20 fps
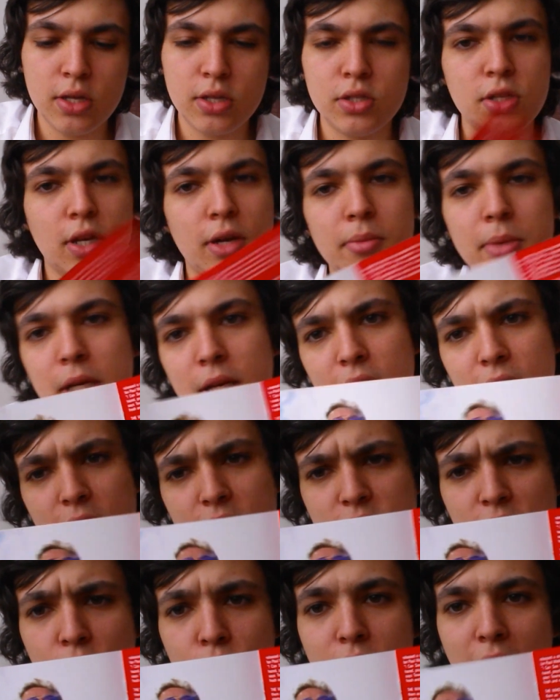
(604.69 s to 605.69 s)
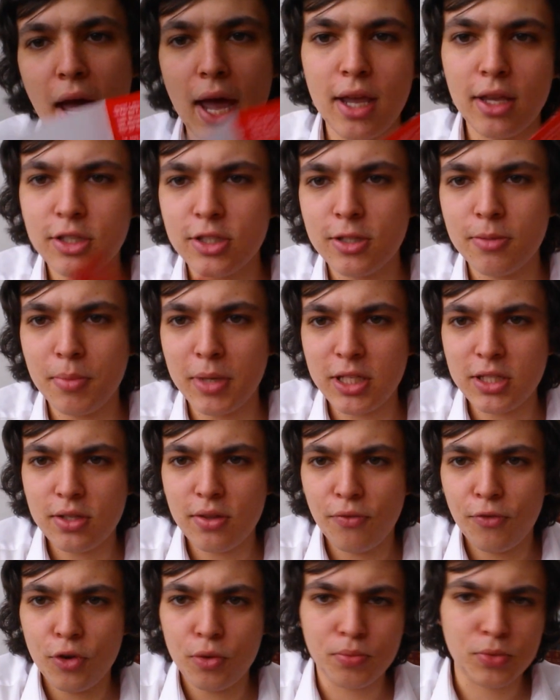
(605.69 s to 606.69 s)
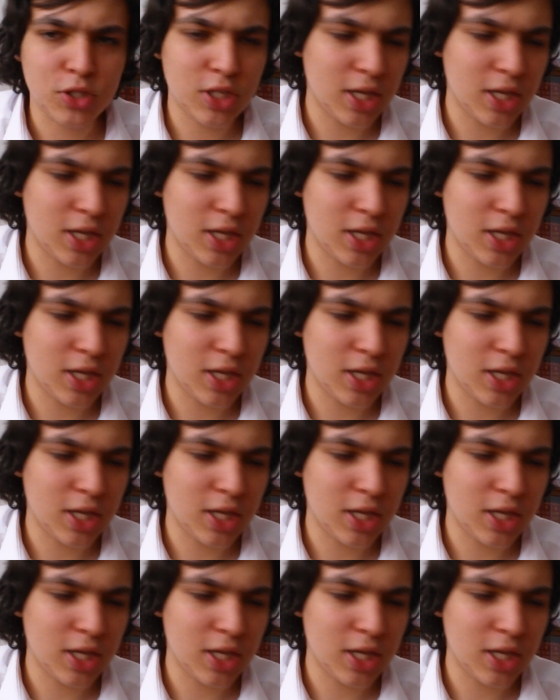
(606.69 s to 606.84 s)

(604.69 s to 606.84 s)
So, I mean, it's okay, because it makes the film